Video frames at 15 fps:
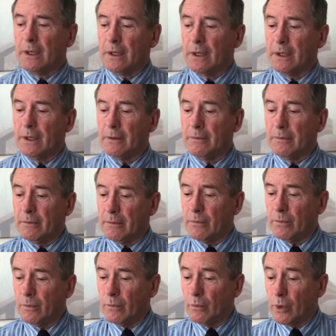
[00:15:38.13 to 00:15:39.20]
Um,
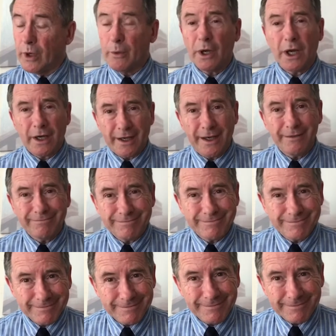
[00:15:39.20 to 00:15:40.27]
we were lucky.
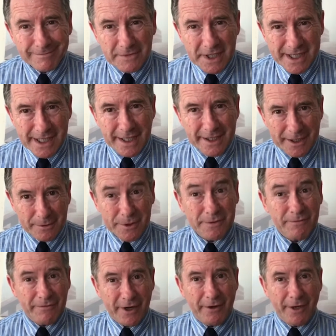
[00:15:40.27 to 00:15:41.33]
This lady was
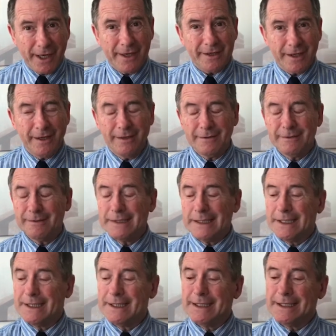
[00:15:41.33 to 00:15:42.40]
very lucky.
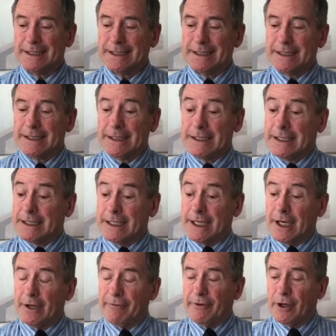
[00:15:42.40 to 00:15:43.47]

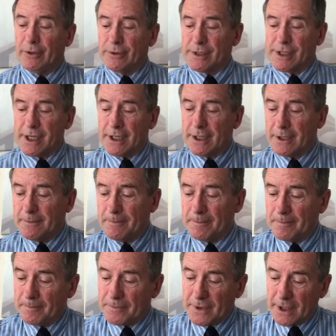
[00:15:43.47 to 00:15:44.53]
I phoned,
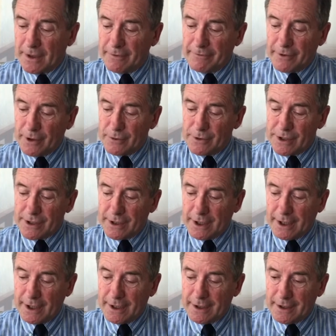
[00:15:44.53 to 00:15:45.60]
um, I phoned
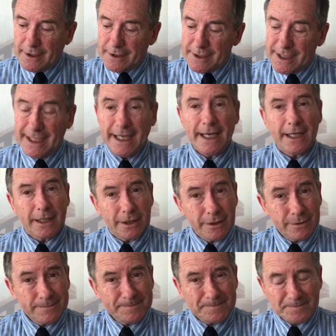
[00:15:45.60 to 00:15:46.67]
the uh, DLO